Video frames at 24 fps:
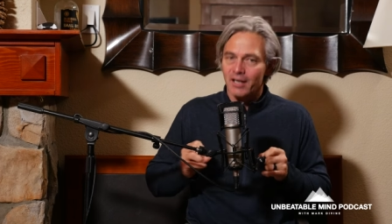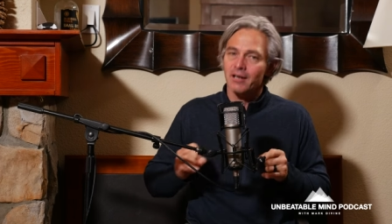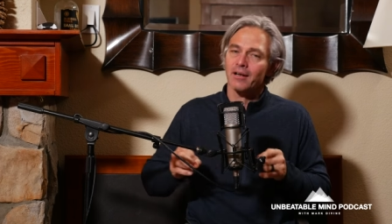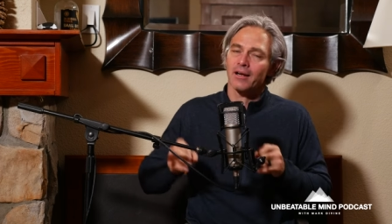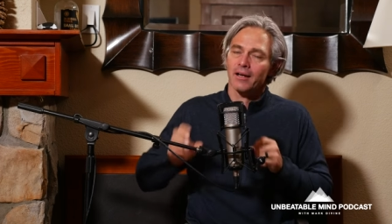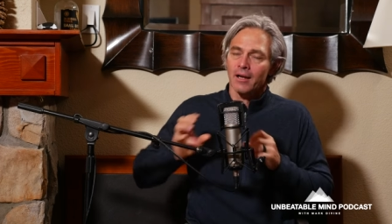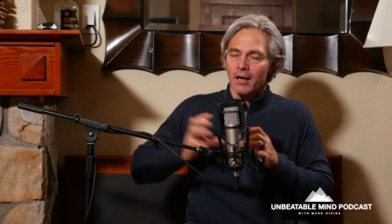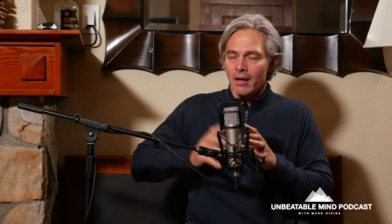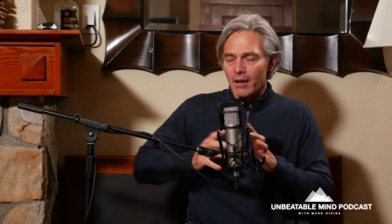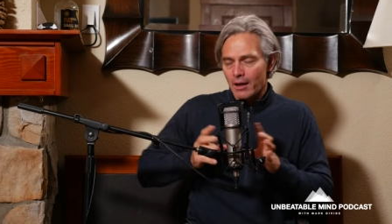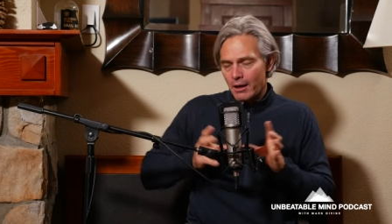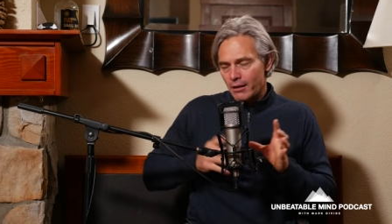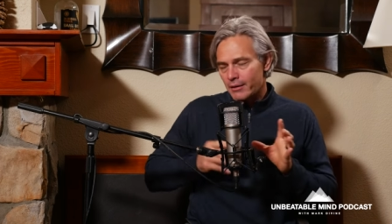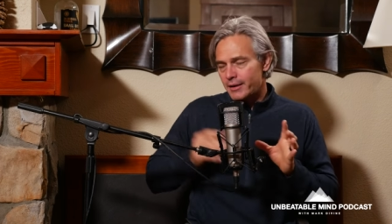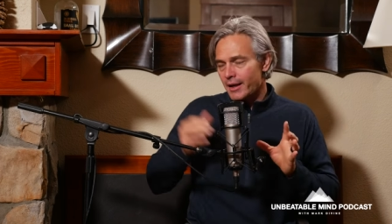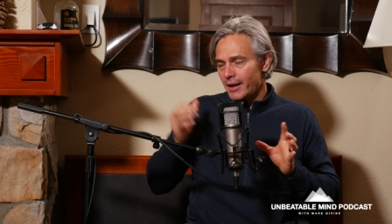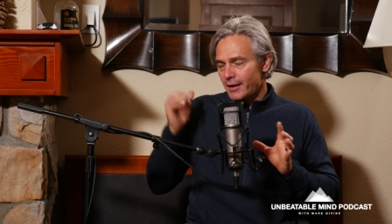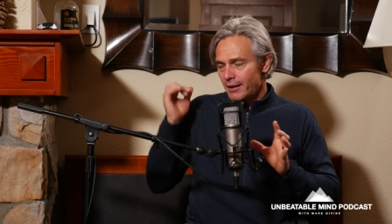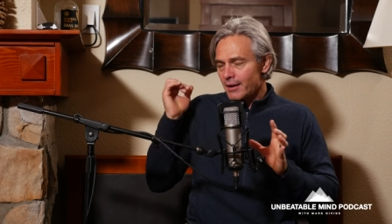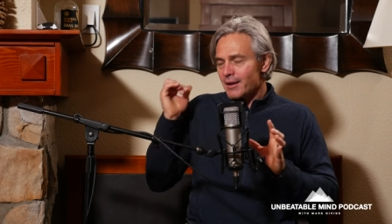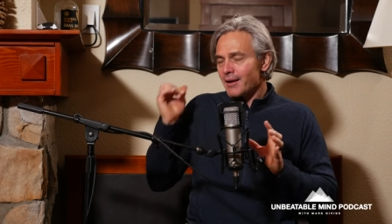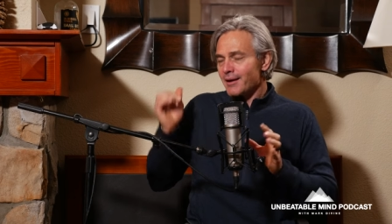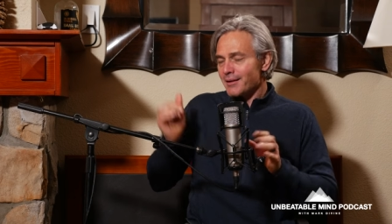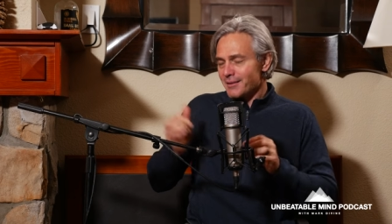Like, warm okay,
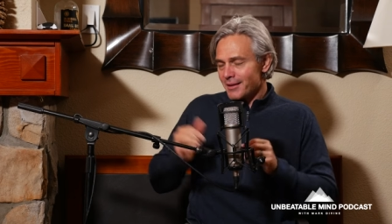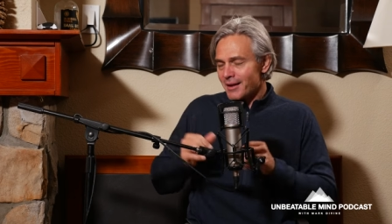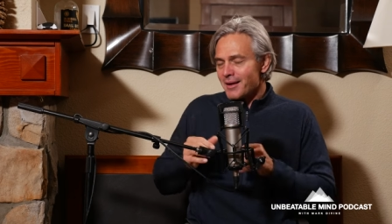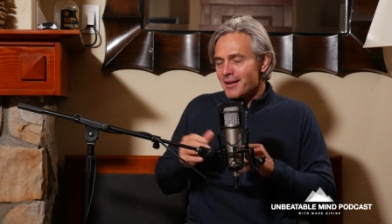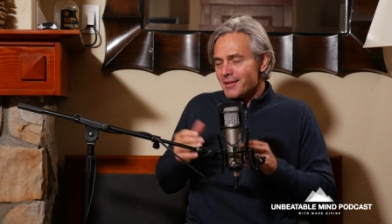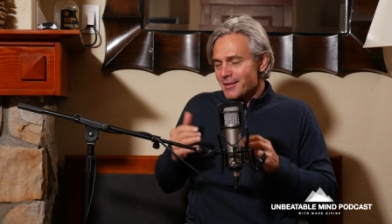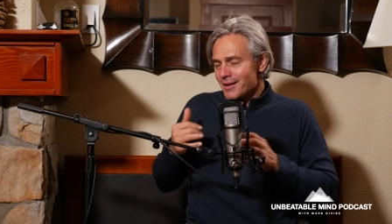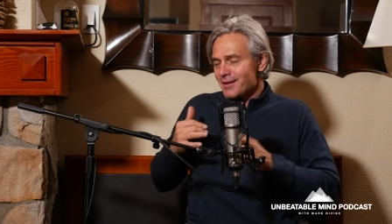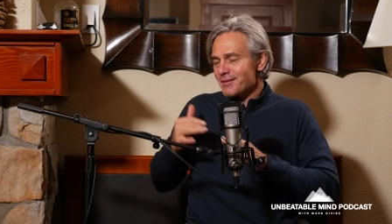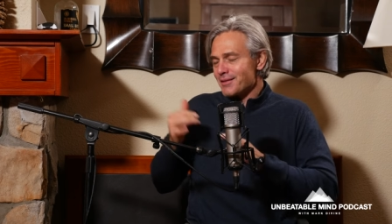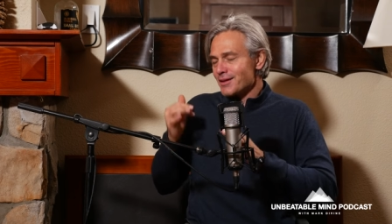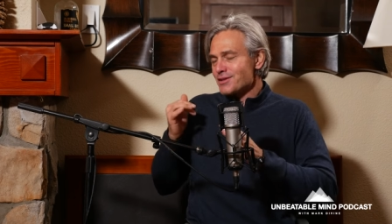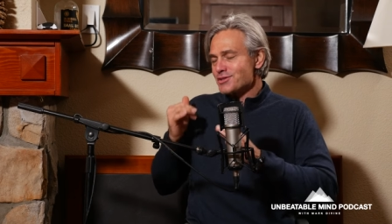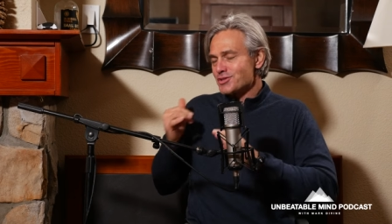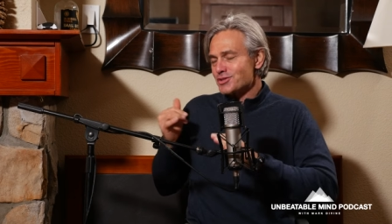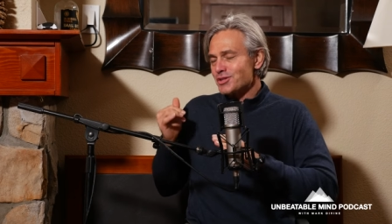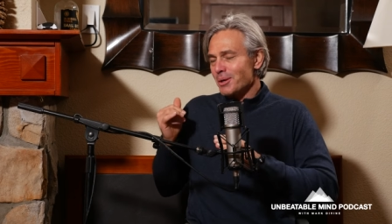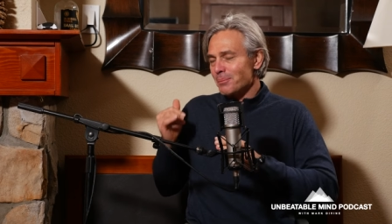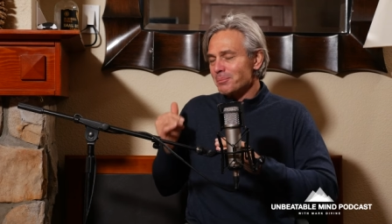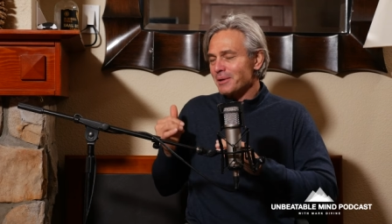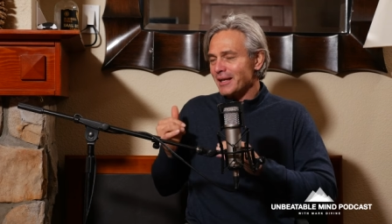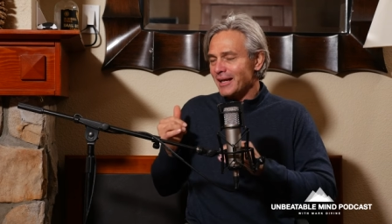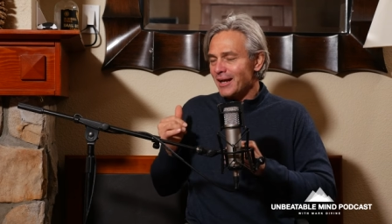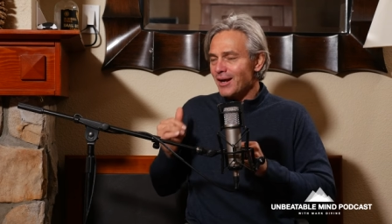embrace, right? there's
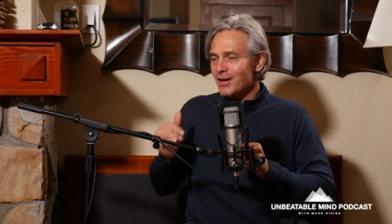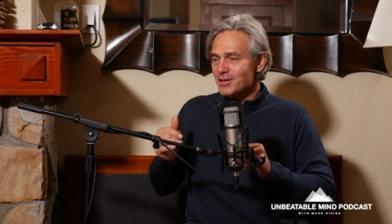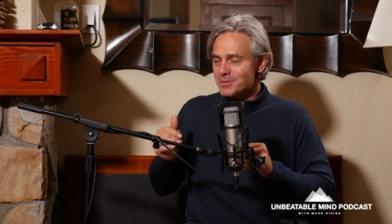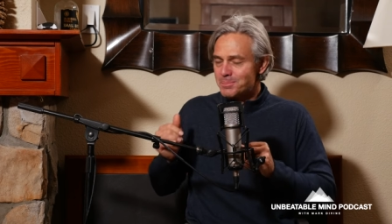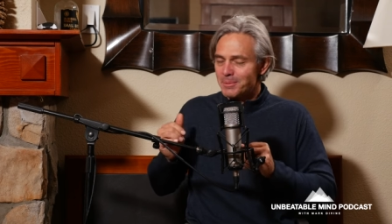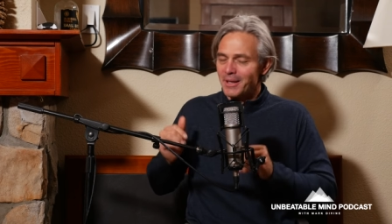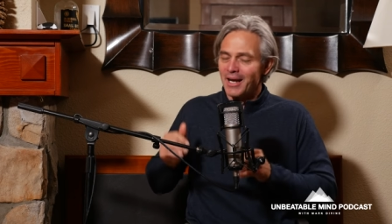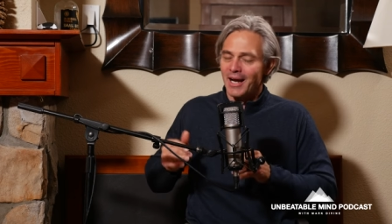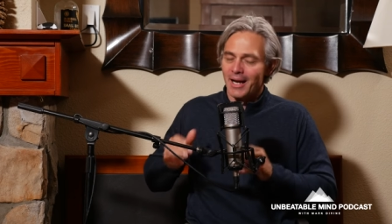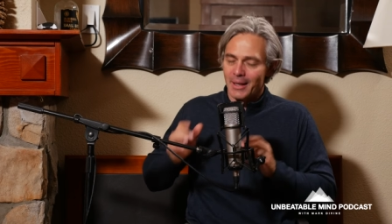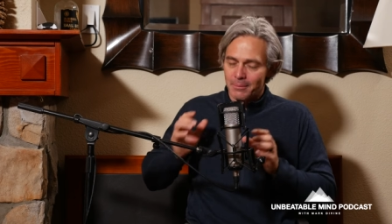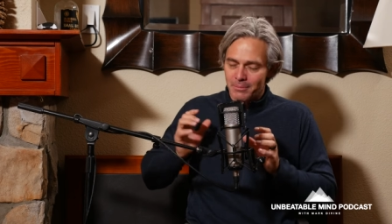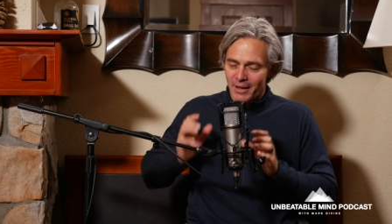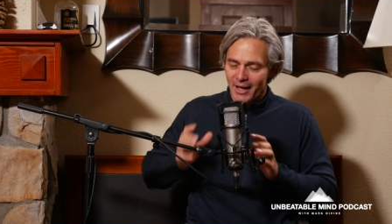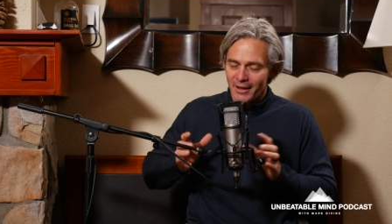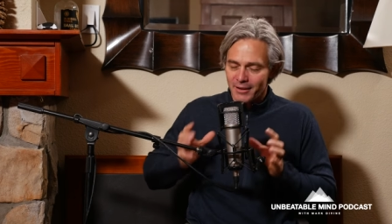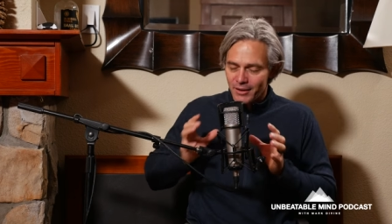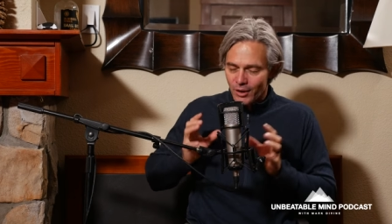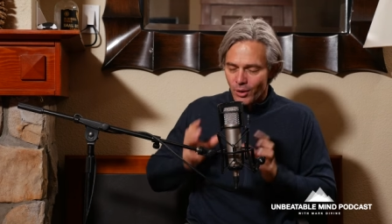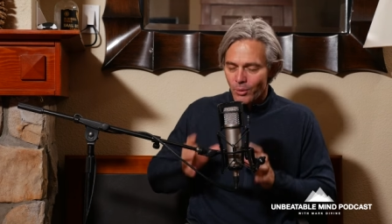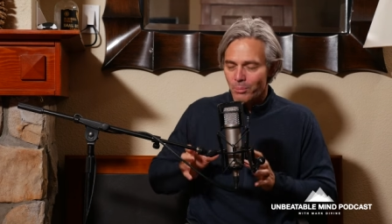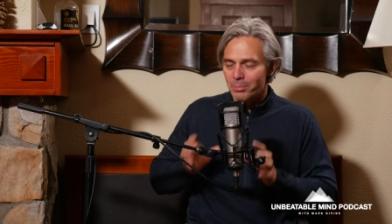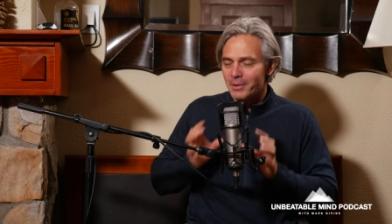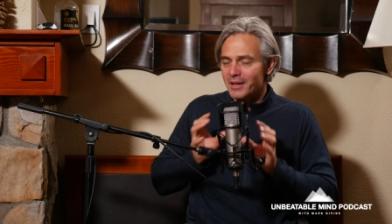somebody else behind me. I
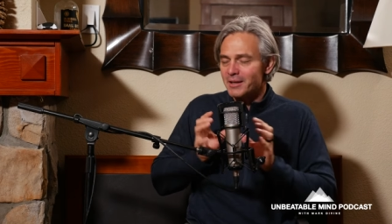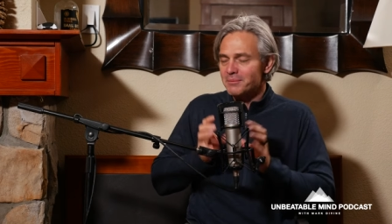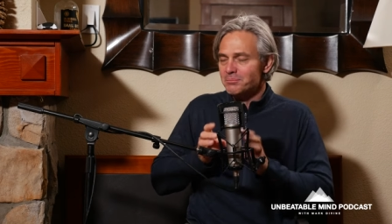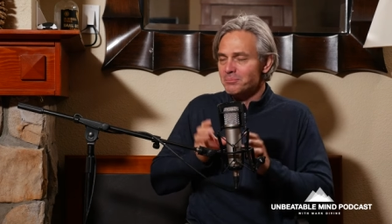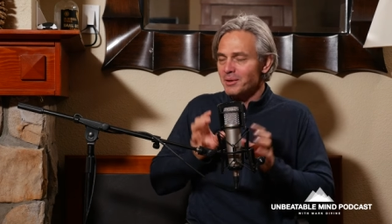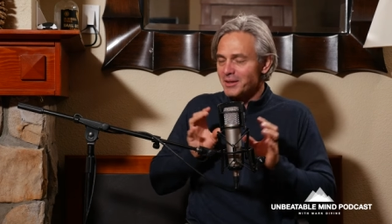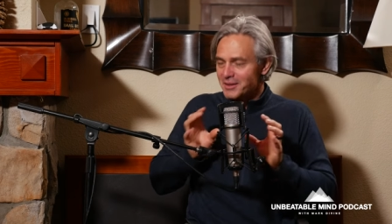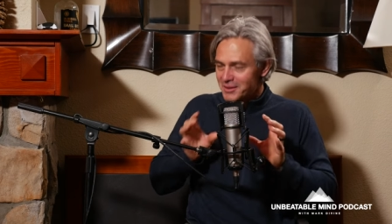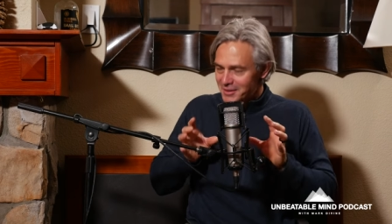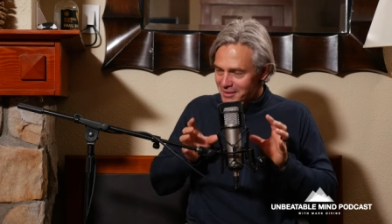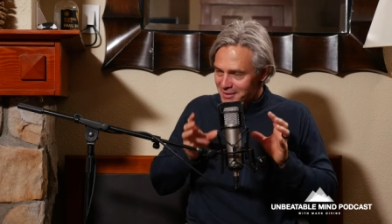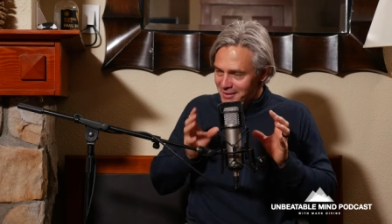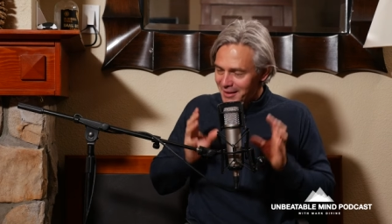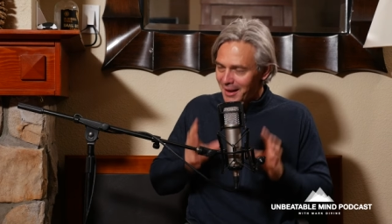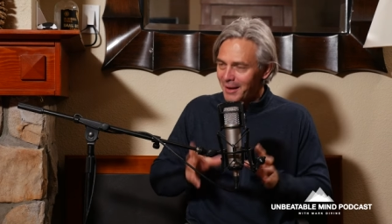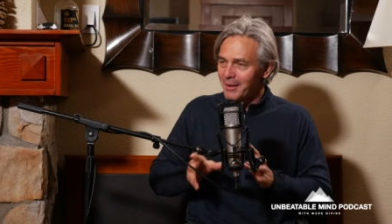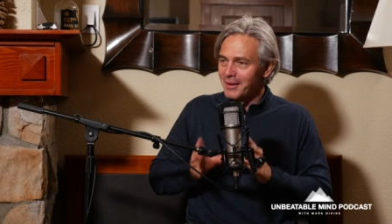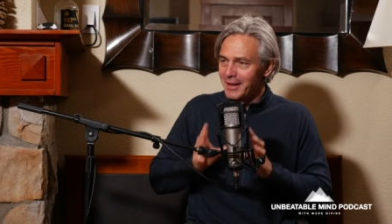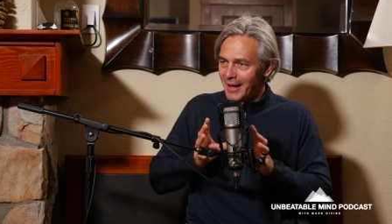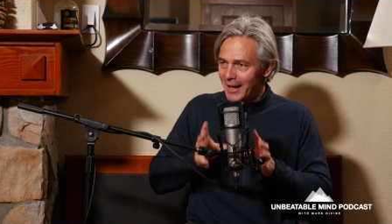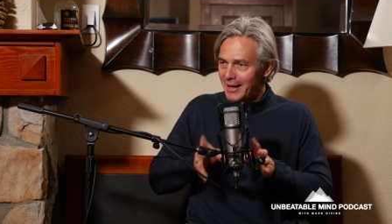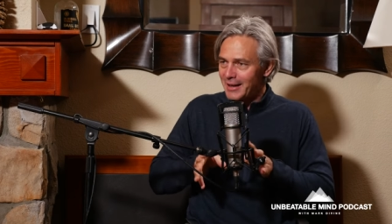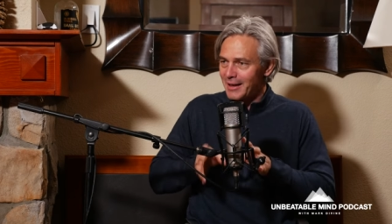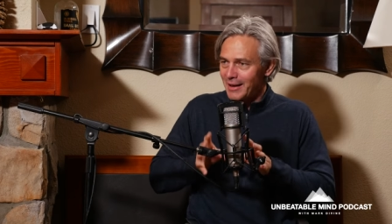know, but but I
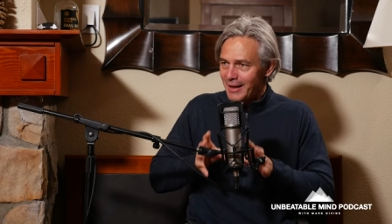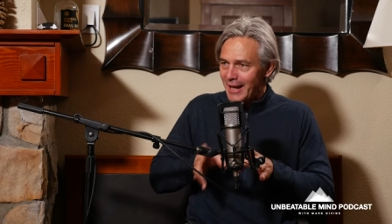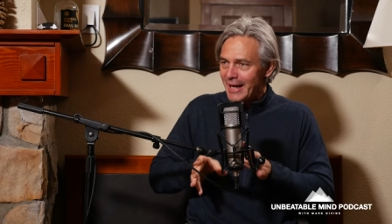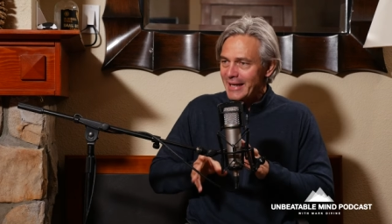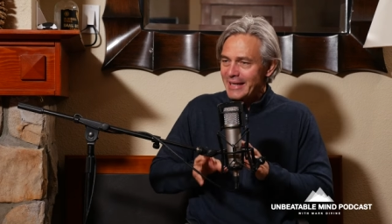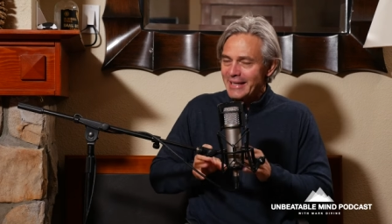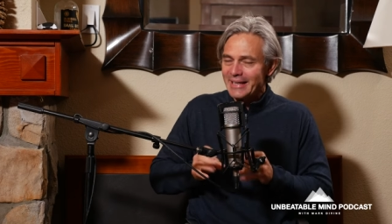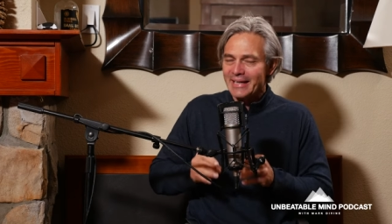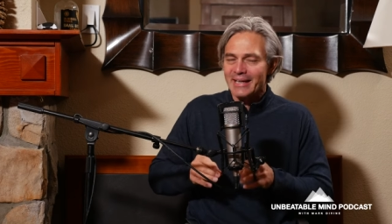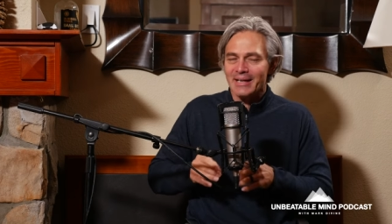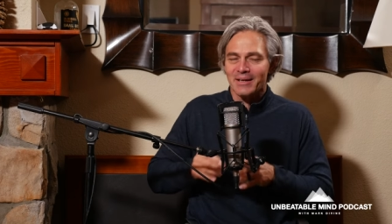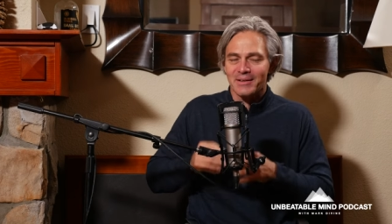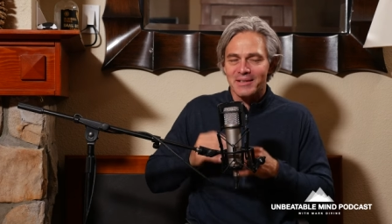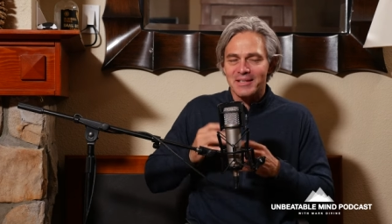kind of like it here.